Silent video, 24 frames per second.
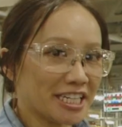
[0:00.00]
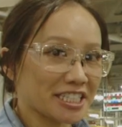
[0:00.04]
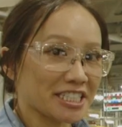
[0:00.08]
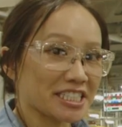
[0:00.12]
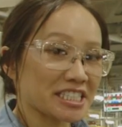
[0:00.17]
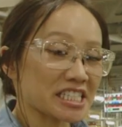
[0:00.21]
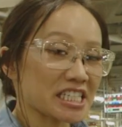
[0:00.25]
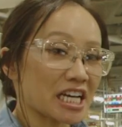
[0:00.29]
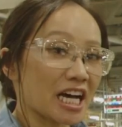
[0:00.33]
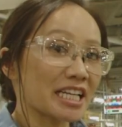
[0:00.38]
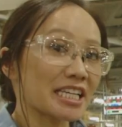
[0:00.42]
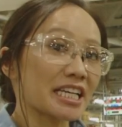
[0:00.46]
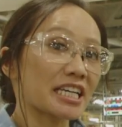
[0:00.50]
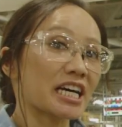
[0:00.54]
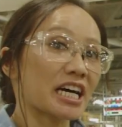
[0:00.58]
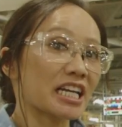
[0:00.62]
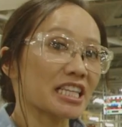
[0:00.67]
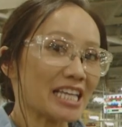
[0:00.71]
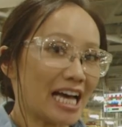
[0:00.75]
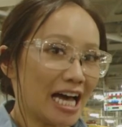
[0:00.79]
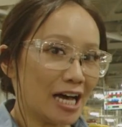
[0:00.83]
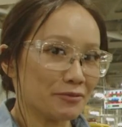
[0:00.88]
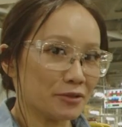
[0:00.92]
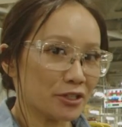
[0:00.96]
here is called a
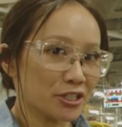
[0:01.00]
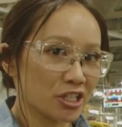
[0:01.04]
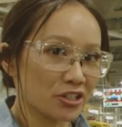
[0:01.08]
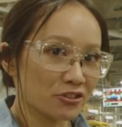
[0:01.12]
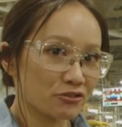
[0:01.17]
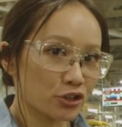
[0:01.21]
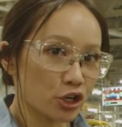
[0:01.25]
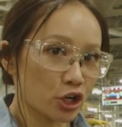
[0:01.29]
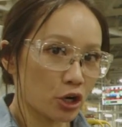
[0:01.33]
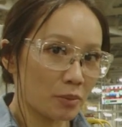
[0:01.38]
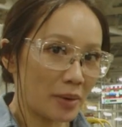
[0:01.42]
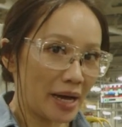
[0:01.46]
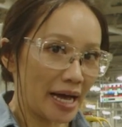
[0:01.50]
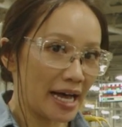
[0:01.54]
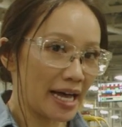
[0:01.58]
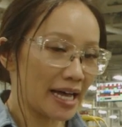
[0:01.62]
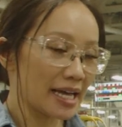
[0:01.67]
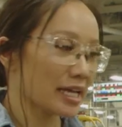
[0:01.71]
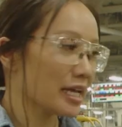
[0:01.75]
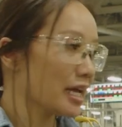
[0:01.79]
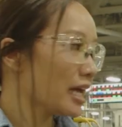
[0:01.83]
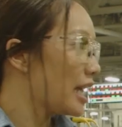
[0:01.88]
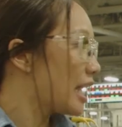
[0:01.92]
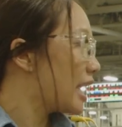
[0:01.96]
collaborative
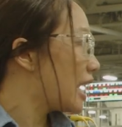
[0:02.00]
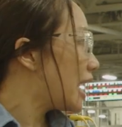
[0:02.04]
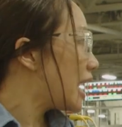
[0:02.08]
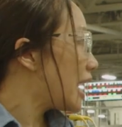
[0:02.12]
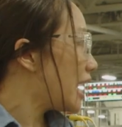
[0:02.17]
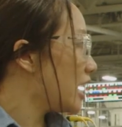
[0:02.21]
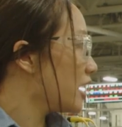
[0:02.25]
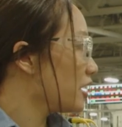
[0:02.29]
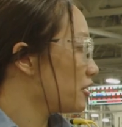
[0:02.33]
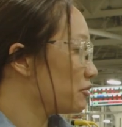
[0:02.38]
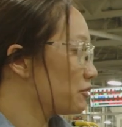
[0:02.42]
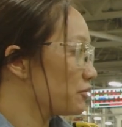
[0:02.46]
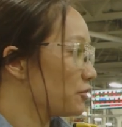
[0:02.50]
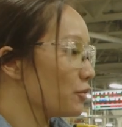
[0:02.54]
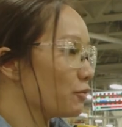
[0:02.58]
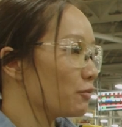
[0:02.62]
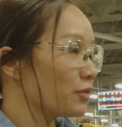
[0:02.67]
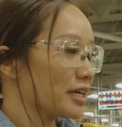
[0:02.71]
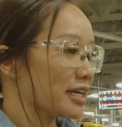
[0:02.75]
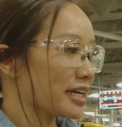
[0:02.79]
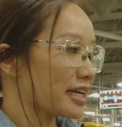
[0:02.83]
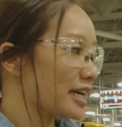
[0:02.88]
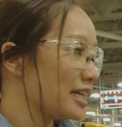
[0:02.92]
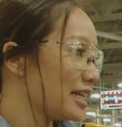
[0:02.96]
robot. And
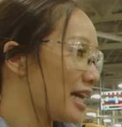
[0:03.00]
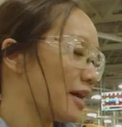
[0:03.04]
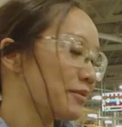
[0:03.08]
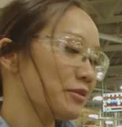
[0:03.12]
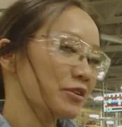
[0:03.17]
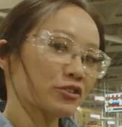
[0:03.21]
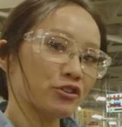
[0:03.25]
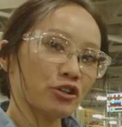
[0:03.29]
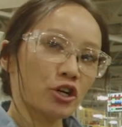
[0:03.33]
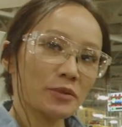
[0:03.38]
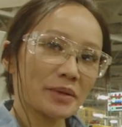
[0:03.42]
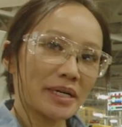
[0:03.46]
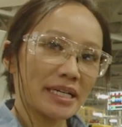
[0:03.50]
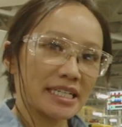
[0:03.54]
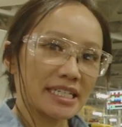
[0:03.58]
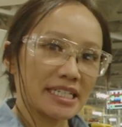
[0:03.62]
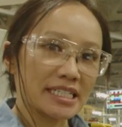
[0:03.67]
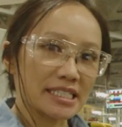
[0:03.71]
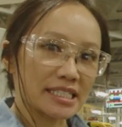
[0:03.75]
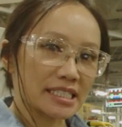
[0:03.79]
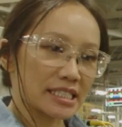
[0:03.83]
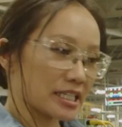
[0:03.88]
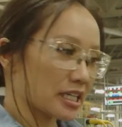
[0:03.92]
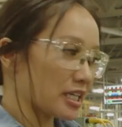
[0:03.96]
what a collaborative robot
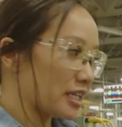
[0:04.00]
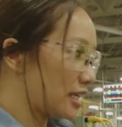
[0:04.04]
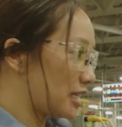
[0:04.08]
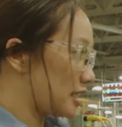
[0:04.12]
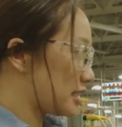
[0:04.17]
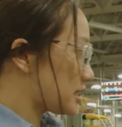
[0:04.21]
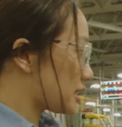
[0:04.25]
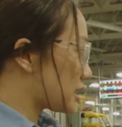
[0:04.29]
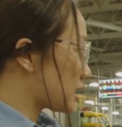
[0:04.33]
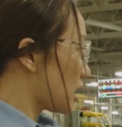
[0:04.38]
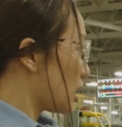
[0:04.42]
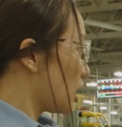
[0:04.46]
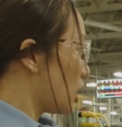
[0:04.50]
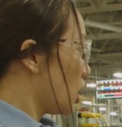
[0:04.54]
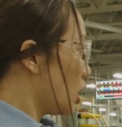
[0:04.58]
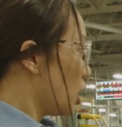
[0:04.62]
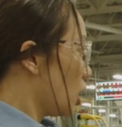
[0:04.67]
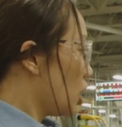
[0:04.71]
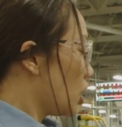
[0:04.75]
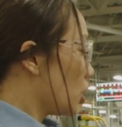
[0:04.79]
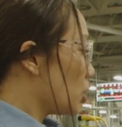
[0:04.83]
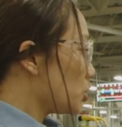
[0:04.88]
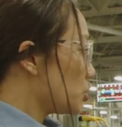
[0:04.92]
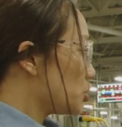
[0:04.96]
is, is
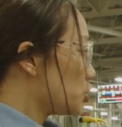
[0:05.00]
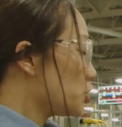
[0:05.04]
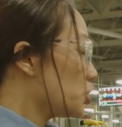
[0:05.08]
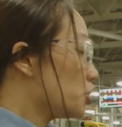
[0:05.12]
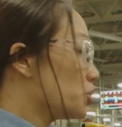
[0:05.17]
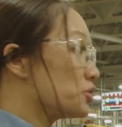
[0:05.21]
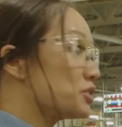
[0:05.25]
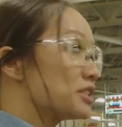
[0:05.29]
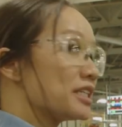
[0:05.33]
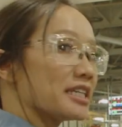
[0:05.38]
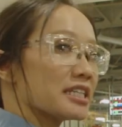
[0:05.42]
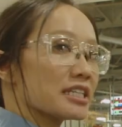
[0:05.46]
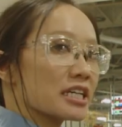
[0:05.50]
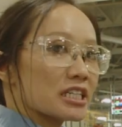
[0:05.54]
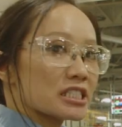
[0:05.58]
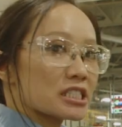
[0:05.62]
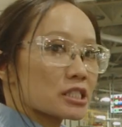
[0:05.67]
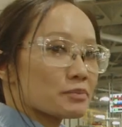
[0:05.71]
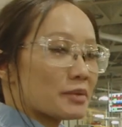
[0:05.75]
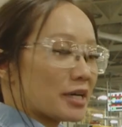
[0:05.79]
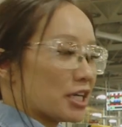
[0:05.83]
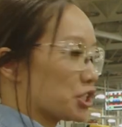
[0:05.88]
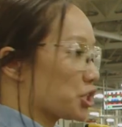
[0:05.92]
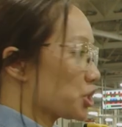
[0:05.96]
you don't need a
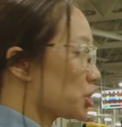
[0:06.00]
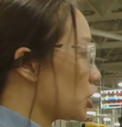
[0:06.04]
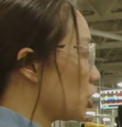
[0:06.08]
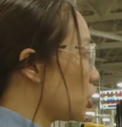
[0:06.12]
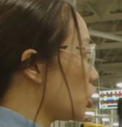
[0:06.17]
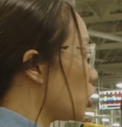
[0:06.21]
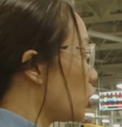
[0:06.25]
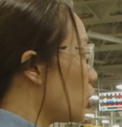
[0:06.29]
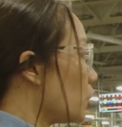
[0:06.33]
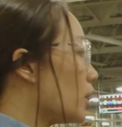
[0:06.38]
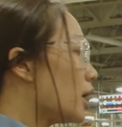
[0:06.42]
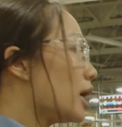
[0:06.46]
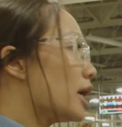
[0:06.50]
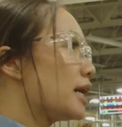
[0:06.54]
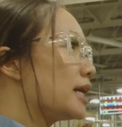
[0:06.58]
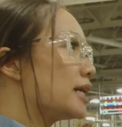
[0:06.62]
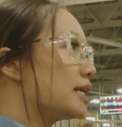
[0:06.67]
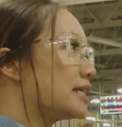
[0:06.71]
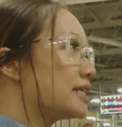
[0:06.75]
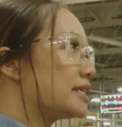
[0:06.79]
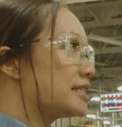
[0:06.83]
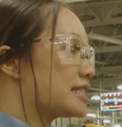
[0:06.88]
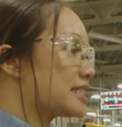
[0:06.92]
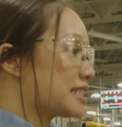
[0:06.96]
special
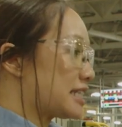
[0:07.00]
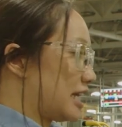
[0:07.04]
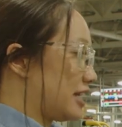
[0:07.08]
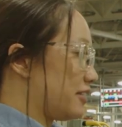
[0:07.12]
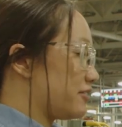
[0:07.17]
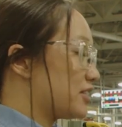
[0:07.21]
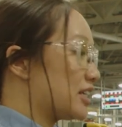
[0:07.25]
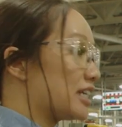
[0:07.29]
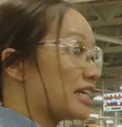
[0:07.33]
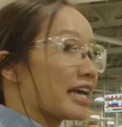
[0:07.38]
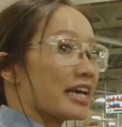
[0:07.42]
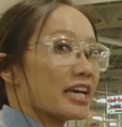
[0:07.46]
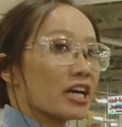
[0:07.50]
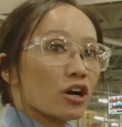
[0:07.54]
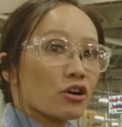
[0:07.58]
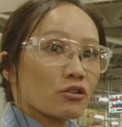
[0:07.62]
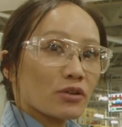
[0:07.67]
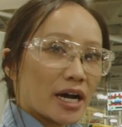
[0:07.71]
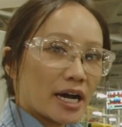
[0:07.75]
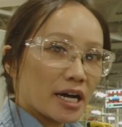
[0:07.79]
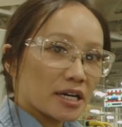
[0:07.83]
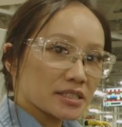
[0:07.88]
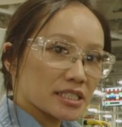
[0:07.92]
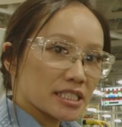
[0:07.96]
safety gate
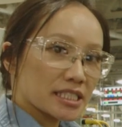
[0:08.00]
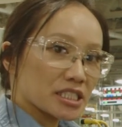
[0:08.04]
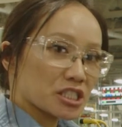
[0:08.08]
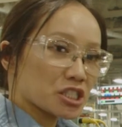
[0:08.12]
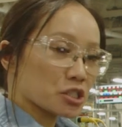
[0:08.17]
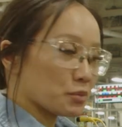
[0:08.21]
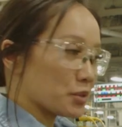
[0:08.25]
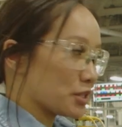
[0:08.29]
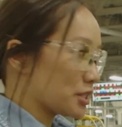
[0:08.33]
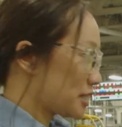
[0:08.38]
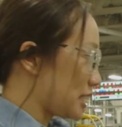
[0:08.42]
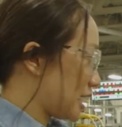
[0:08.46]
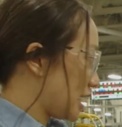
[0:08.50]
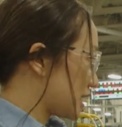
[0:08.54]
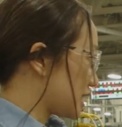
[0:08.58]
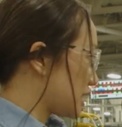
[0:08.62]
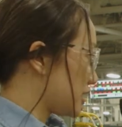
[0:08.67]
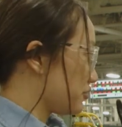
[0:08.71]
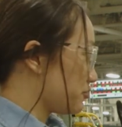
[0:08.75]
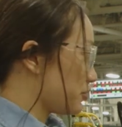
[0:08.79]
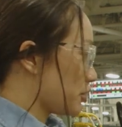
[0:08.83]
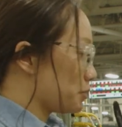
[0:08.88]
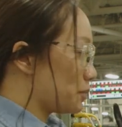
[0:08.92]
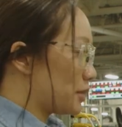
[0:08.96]
around it to protect
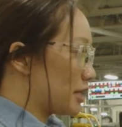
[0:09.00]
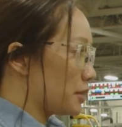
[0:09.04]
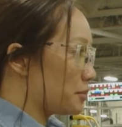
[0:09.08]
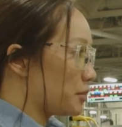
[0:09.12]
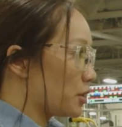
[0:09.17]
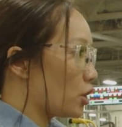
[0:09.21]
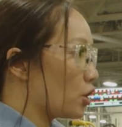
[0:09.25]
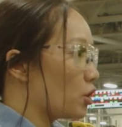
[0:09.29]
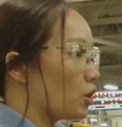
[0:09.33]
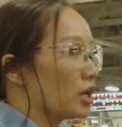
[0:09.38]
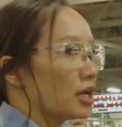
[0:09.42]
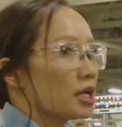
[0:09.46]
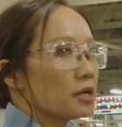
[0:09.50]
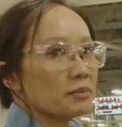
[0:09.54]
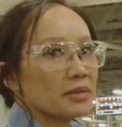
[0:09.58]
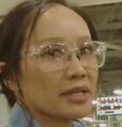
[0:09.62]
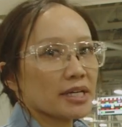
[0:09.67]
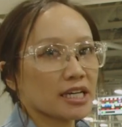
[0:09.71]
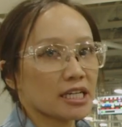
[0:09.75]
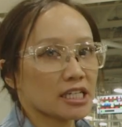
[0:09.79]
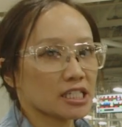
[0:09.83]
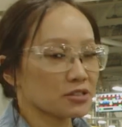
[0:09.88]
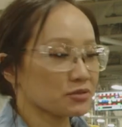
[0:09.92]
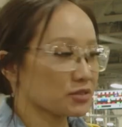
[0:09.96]
it from people
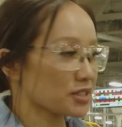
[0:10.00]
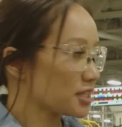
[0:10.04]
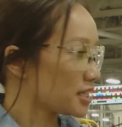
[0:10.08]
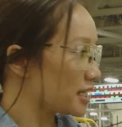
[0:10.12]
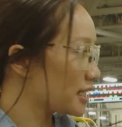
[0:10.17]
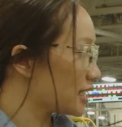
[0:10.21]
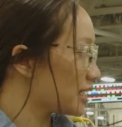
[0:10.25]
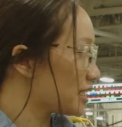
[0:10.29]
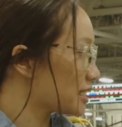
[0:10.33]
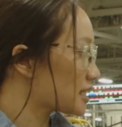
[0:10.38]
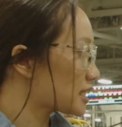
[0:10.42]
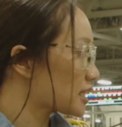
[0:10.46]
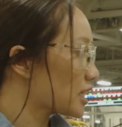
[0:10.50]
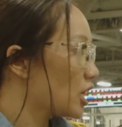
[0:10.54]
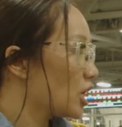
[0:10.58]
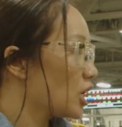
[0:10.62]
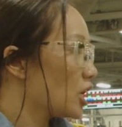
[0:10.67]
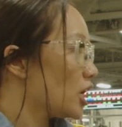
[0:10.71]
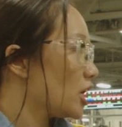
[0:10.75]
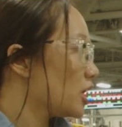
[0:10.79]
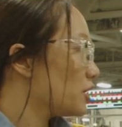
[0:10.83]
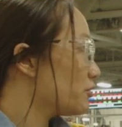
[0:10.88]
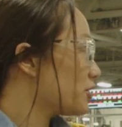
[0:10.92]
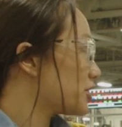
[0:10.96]
because with this,
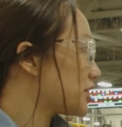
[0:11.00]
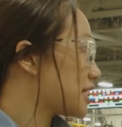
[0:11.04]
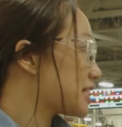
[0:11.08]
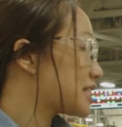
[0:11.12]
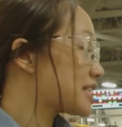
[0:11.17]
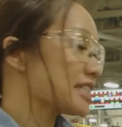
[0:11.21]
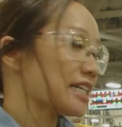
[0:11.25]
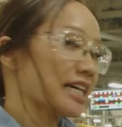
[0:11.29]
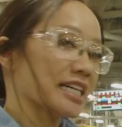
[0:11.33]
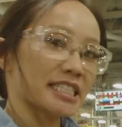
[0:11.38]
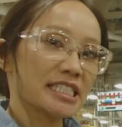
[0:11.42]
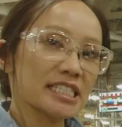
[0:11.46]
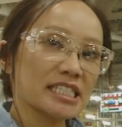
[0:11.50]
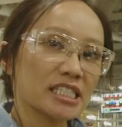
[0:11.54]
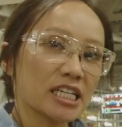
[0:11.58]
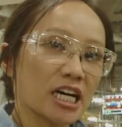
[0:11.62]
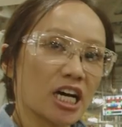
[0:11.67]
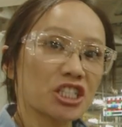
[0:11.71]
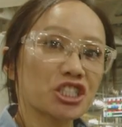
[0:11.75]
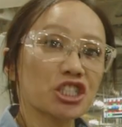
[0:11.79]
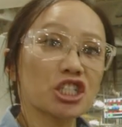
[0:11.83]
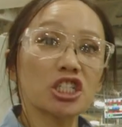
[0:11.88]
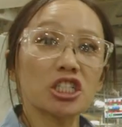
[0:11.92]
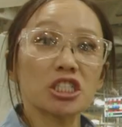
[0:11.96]
with the slightest
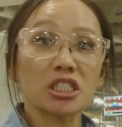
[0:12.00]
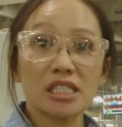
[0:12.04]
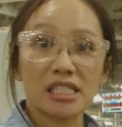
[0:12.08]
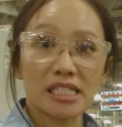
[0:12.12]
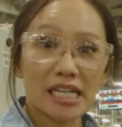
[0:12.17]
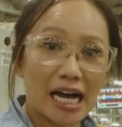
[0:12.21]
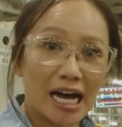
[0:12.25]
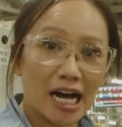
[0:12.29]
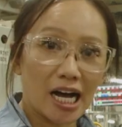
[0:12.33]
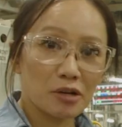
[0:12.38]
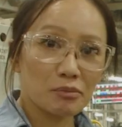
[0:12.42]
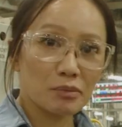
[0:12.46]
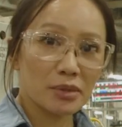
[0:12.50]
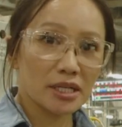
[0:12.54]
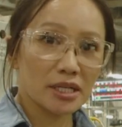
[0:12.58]
touch, it'll stop.